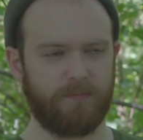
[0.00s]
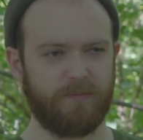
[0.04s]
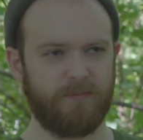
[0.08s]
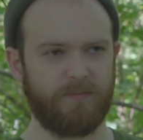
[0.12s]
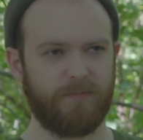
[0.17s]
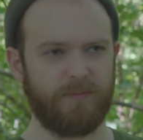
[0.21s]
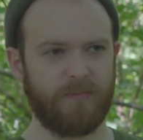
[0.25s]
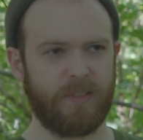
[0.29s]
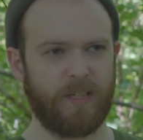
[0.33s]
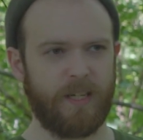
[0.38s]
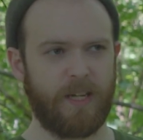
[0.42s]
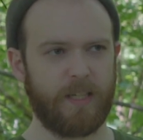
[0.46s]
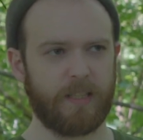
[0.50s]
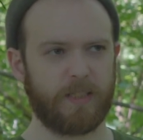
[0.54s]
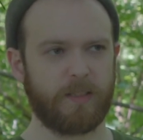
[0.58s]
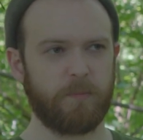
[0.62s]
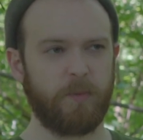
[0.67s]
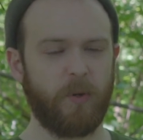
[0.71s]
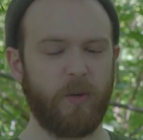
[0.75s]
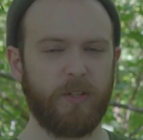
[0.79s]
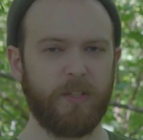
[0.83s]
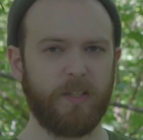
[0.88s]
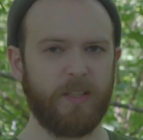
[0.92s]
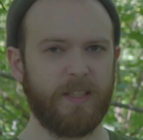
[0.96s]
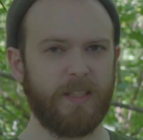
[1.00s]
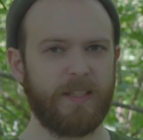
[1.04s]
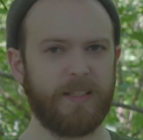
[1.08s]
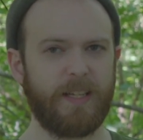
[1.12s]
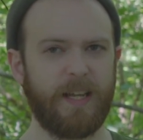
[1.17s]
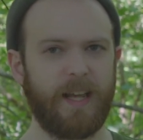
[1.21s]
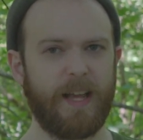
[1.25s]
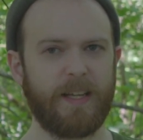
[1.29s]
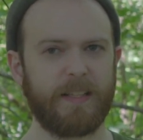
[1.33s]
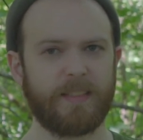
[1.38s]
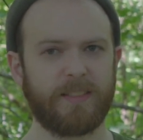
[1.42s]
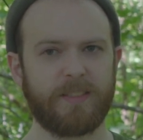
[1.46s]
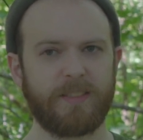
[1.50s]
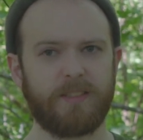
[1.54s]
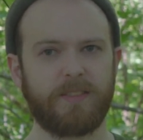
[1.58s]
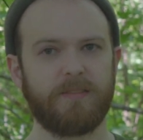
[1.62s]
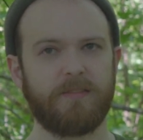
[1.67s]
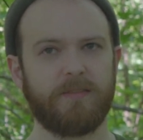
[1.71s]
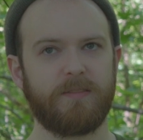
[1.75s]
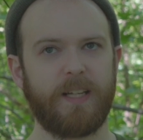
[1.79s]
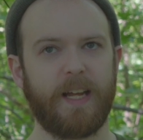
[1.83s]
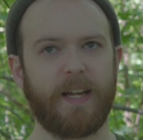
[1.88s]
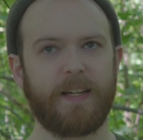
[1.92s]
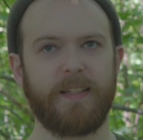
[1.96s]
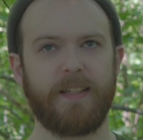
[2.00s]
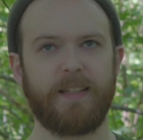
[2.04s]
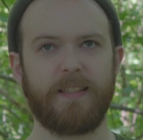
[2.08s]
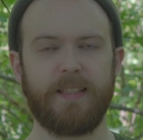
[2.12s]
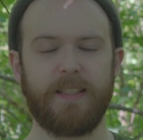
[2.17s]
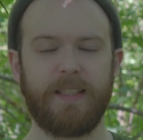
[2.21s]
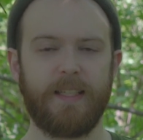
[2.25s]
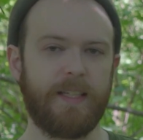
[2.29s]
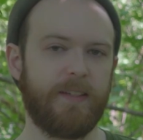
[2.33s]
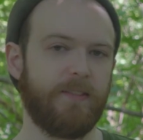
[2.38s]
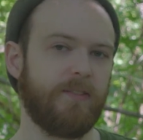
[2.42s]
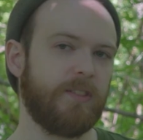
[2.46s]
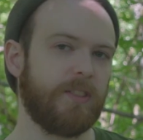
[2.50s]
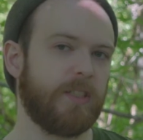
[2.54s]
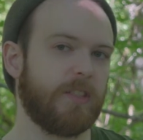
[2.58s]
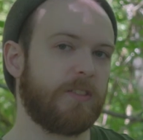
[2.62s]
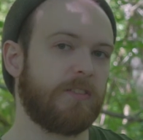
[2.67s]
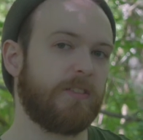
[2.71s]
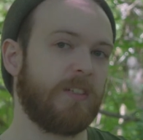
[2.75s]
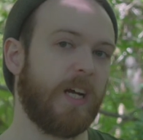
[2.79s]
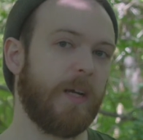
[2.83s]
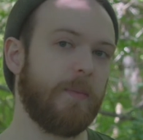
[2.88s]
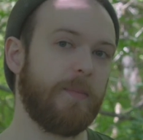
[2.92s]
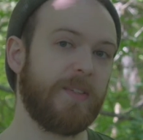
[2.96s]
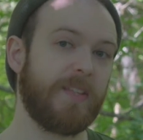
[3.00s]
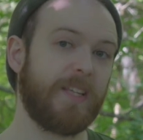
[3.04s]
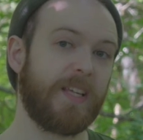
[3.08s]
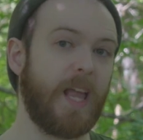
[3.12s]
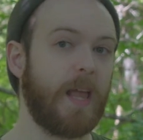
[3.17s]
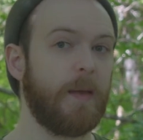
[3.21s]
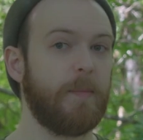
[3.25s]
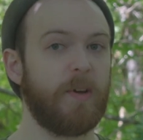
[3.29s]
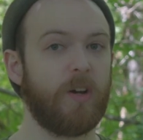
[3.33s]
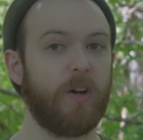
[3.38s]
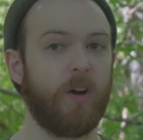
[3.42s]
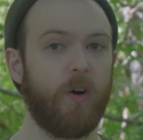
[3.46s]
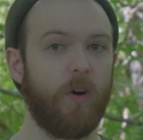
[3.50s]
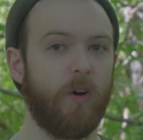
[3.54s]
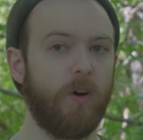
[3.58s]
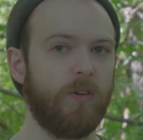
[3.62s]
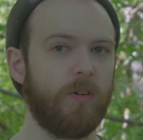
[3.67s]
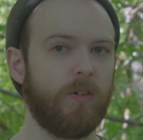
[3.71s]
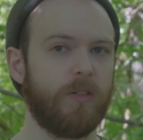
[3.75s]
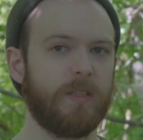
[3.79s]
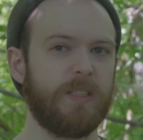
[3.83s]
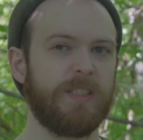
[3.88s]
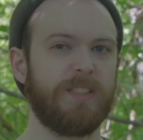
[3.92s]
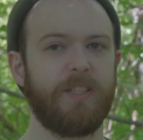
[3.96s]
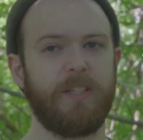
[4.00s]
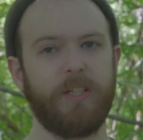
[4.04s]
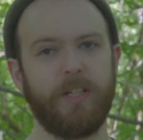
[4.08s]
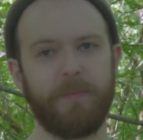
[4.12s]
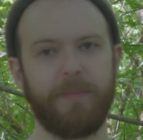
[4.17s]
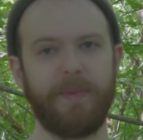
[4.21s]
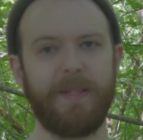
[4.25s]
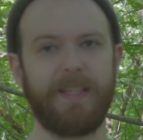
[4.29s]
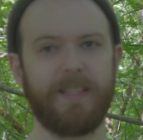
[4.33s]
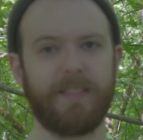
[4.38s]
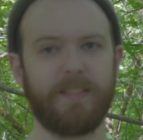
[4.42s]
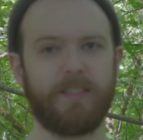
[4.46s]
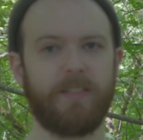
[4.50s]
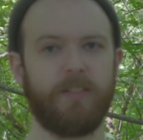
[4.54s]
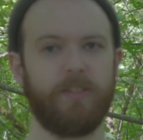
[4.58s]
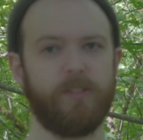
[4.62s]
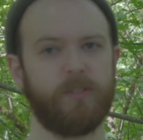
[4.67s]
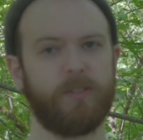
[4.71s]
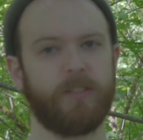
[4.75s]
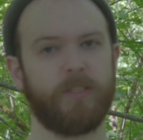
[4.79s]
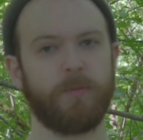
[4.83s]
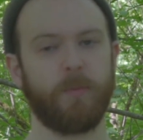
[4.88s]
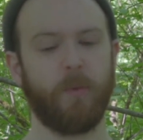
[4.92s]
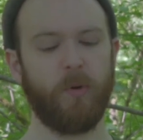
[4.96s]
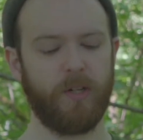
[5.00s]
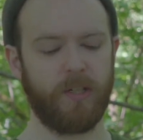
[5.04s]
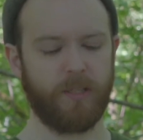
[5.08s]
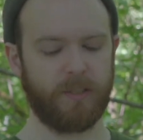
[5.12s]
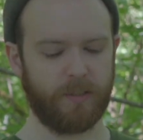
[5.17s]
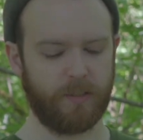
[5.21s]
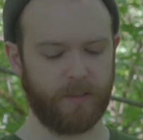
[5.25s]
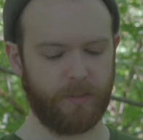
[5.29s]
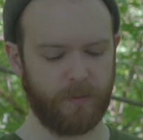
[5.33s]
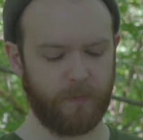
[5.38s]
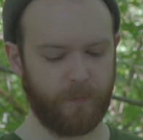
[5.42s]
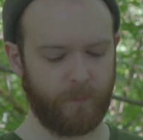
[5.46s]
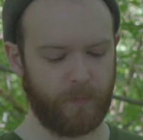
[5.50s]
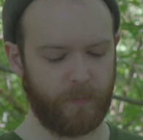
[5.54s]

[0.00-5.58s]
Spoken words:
not spoil it, as technically even describing the game at all could be considered a spoiler.